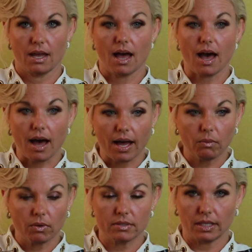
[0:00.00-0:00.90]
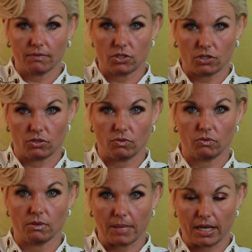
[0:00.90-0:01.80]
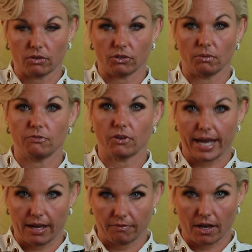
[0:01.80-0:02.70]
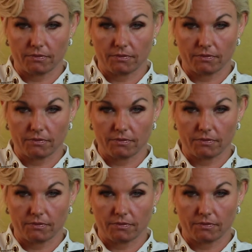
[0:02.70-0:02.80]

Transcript: I want to give it to the beta group for half off.